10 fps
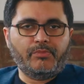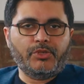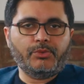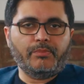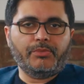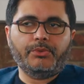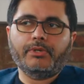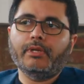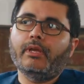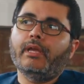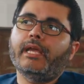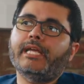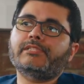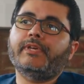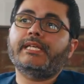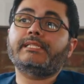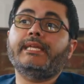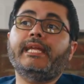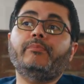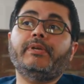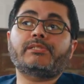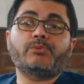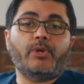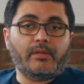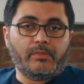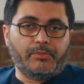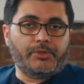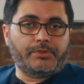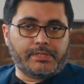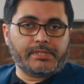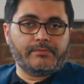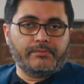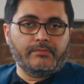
GPU compute, as well as gate-based quantum computers.